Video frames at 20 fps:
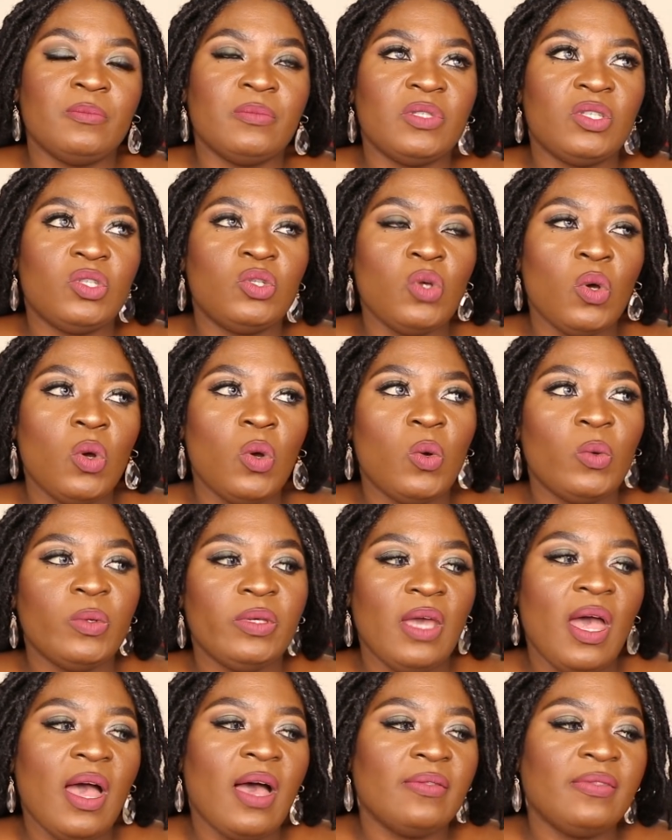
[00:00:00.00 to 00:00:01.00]
So
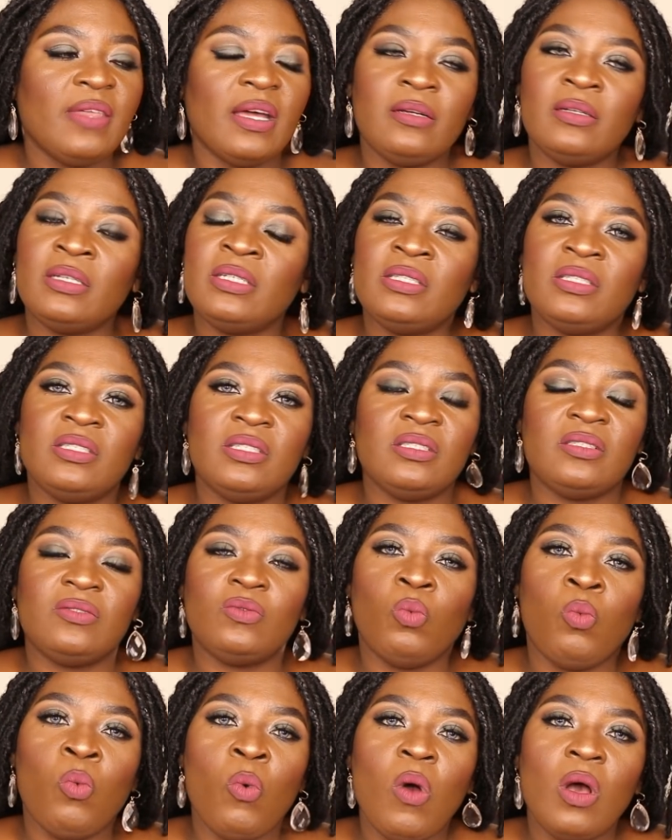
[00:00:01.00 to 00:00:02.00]
yeah, that was just
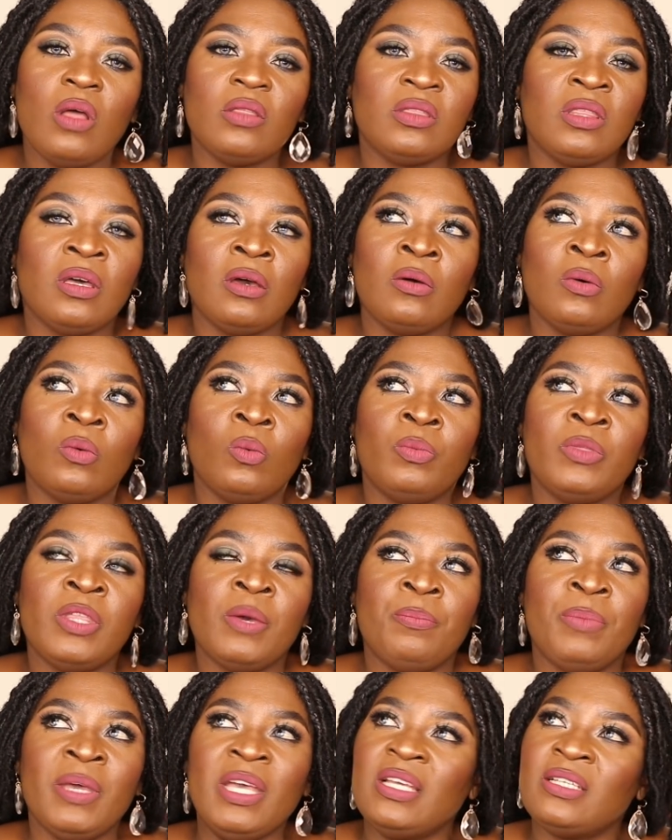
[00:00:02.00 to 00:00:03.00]

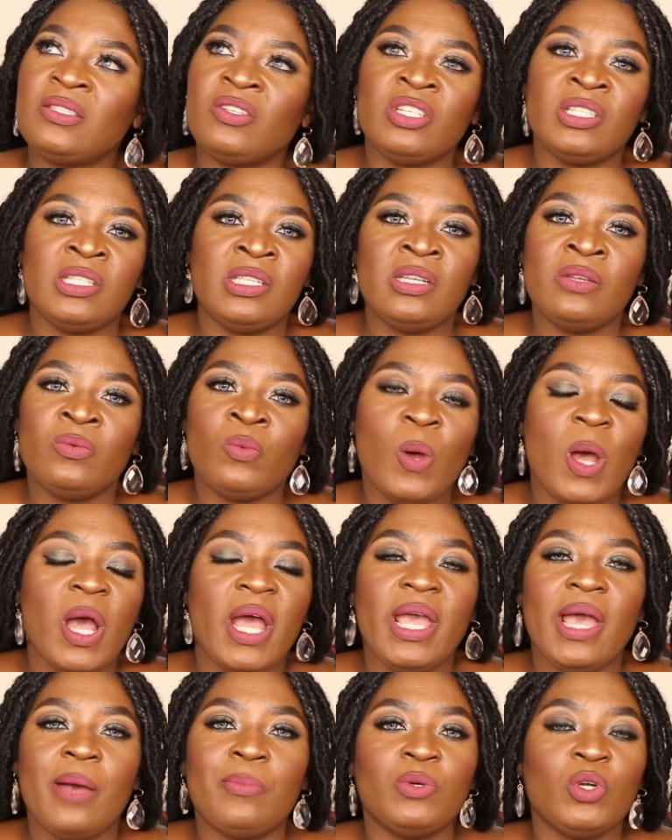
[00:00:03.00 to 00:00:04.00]
the biggest reason
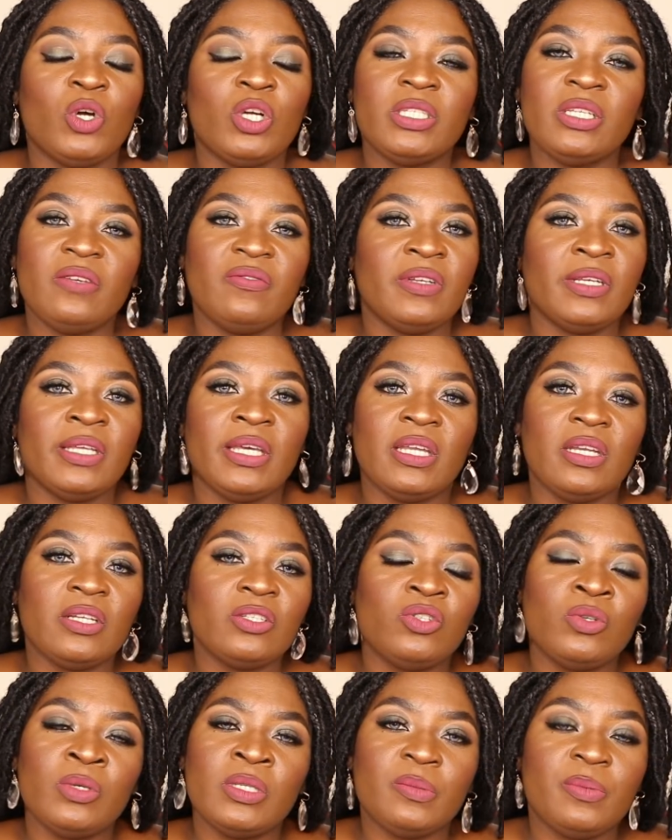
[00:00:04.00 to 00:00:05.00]
why I'm not even
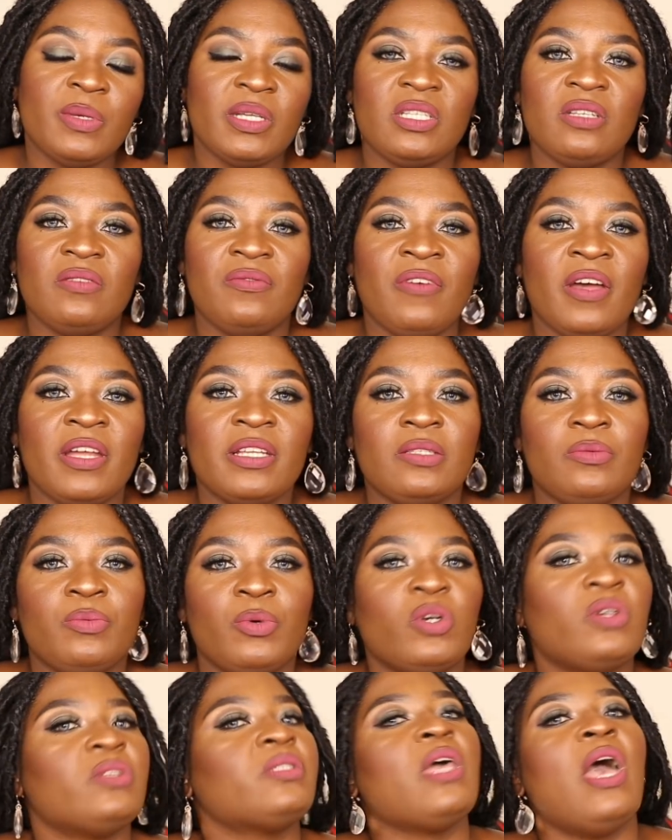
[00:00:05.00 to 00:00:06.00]
getting to his pension funds,
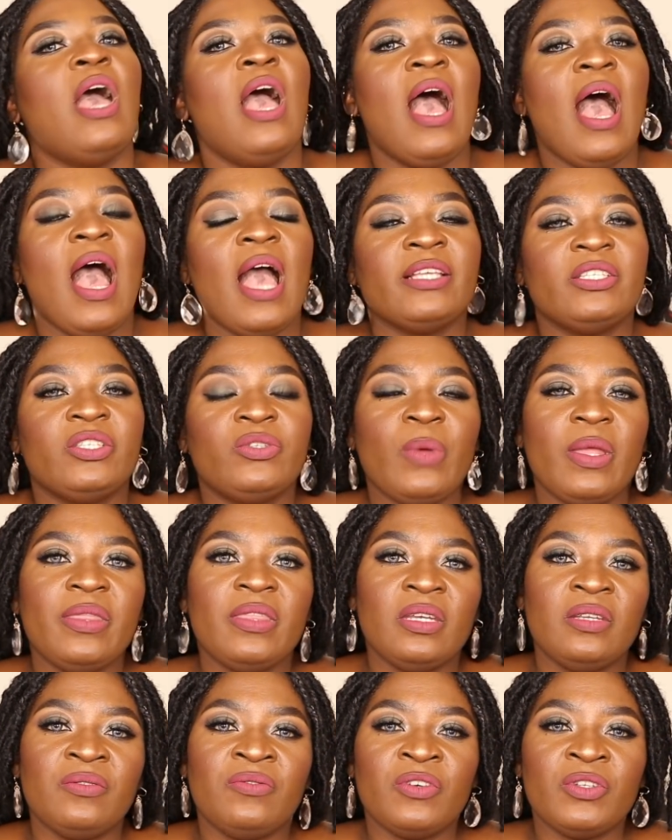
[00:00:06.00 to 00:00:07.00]
because I just want
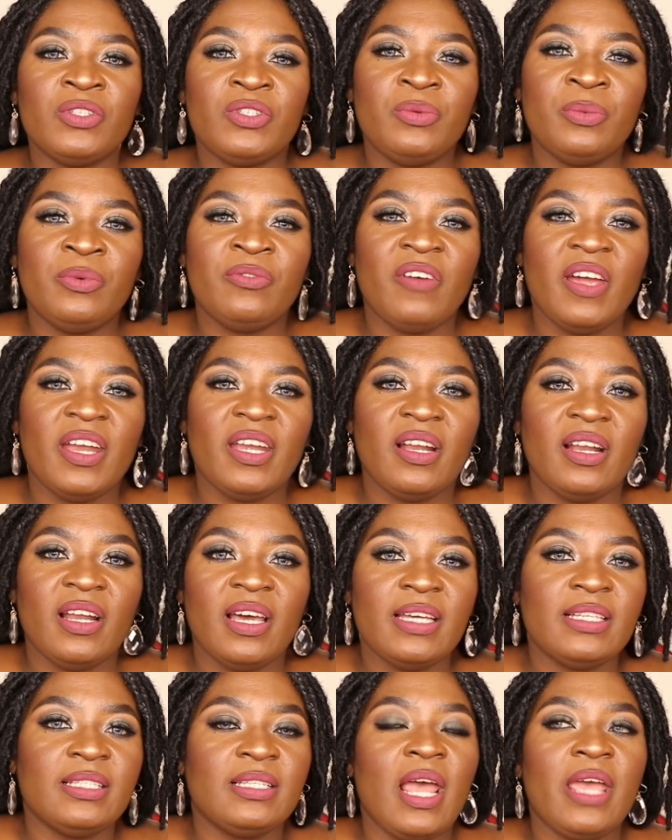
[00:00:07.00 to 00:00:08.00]
the divorce to be
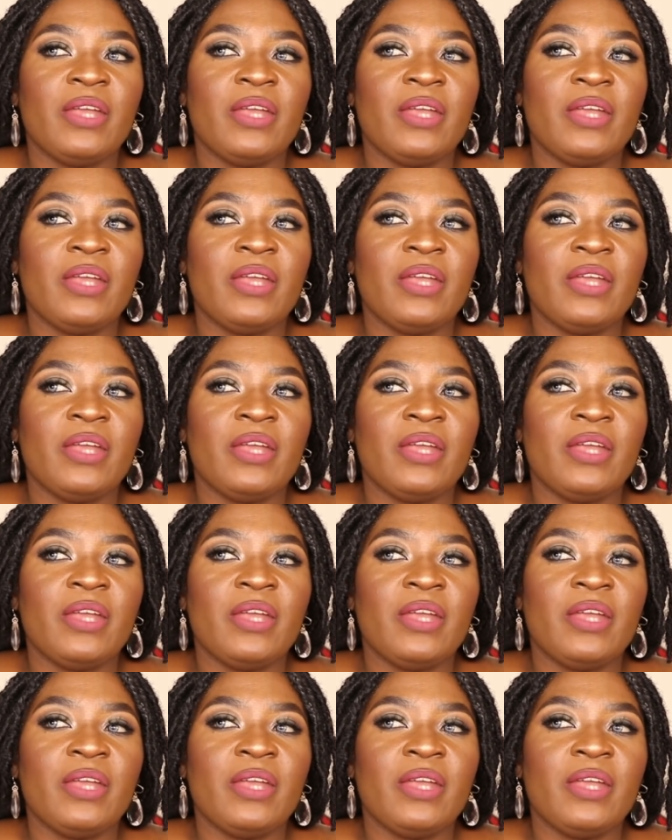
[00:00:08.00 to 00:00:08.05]
finalized.